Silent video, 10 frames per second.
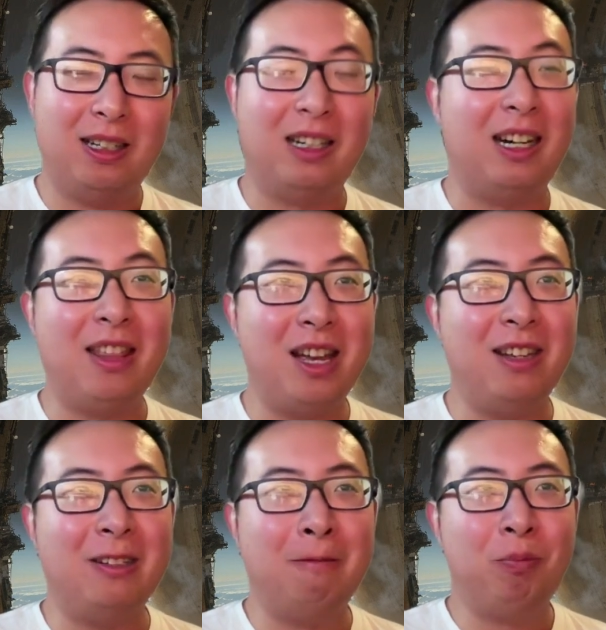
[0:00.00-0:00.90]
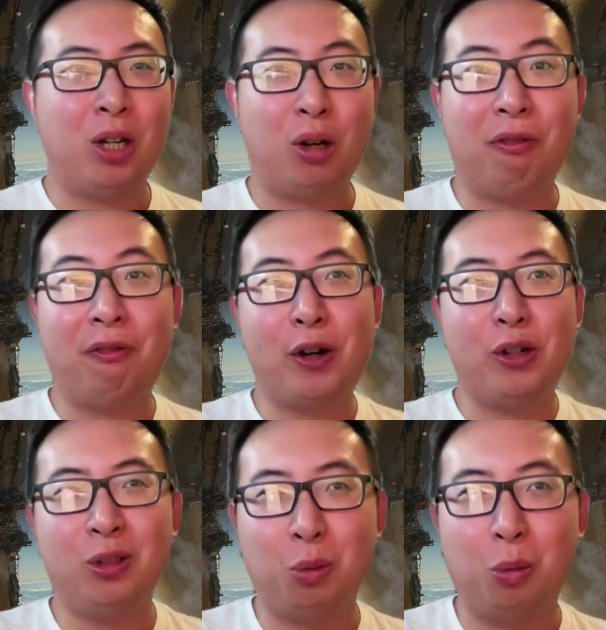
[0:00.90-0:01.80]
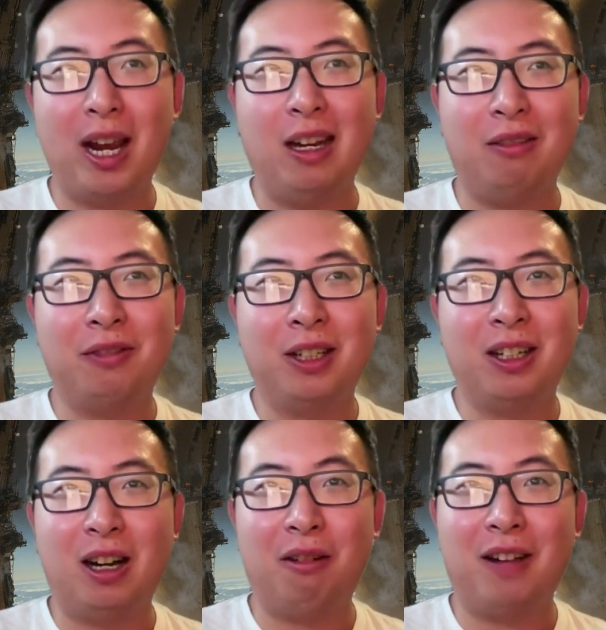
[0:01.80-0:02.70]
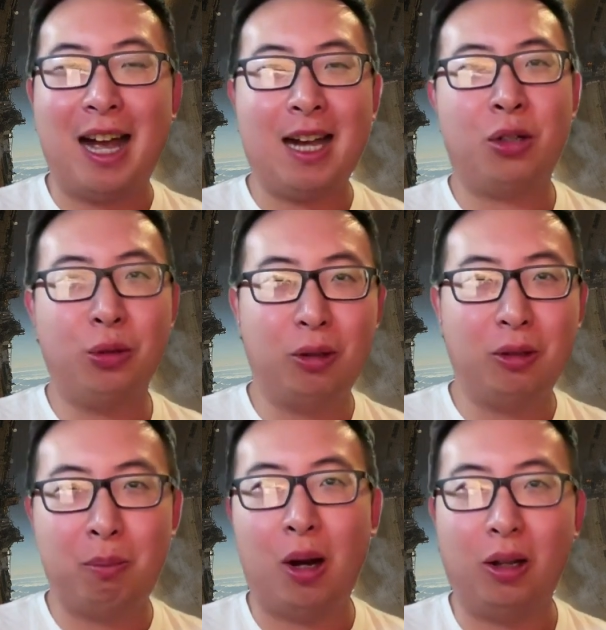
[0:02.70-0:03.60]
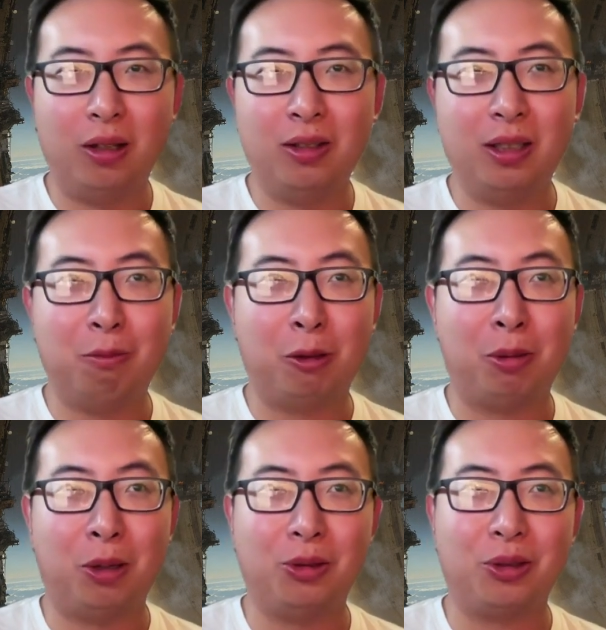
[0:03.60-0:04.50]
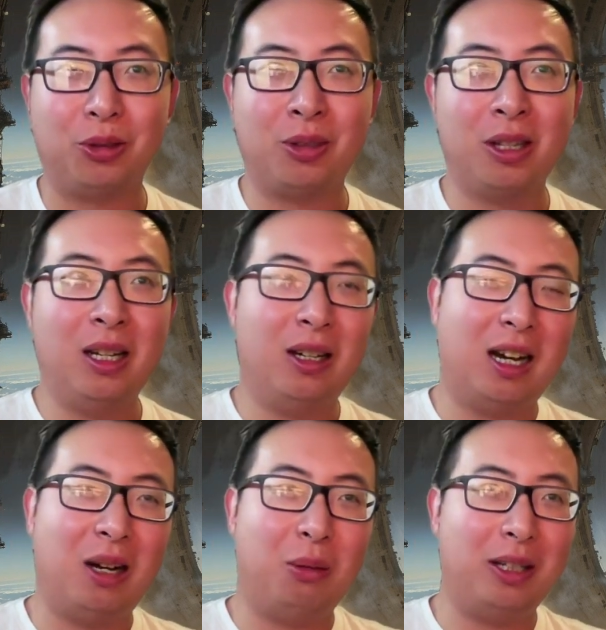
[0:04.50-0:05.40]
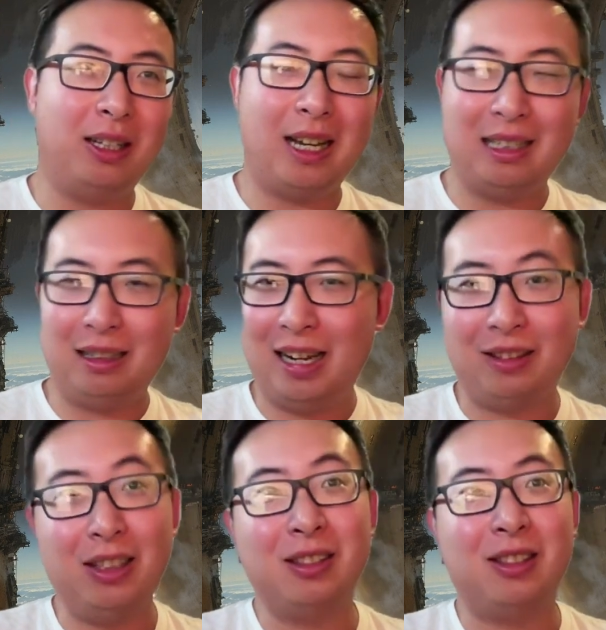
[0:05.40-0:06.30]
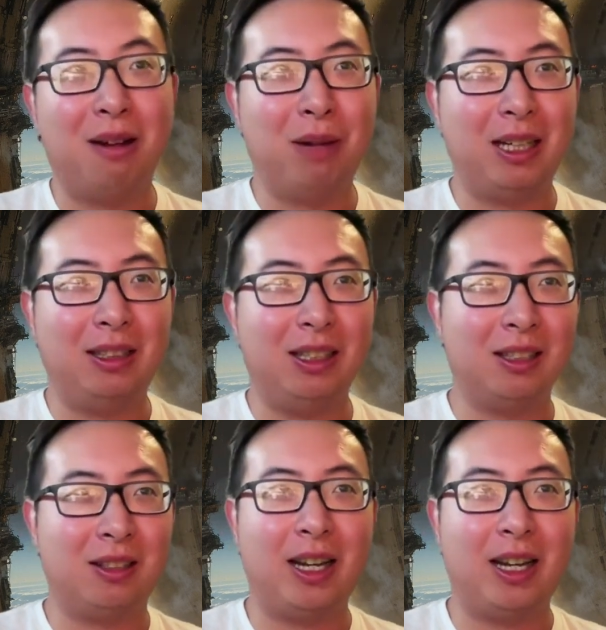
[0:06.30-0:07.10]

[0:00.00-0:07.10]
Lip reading: And then her first wave of actual policy proposals, we get, like, these dumb ideas.